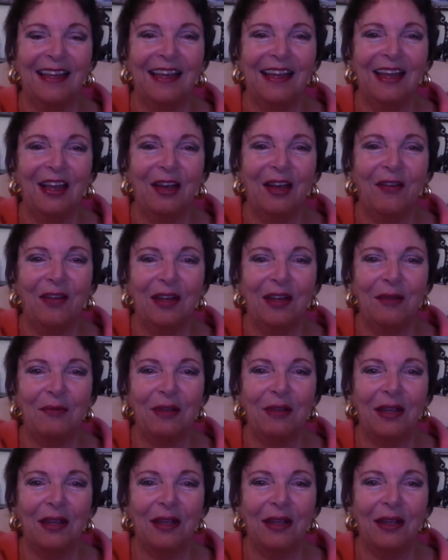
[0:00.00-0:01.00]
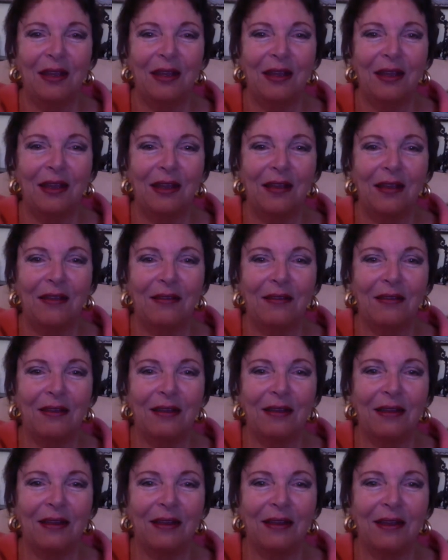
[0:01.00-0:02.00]
Wait a minute. I'm not
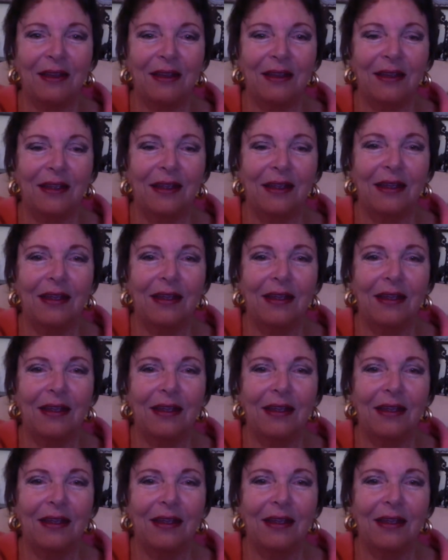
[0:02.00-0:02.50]
clicking here.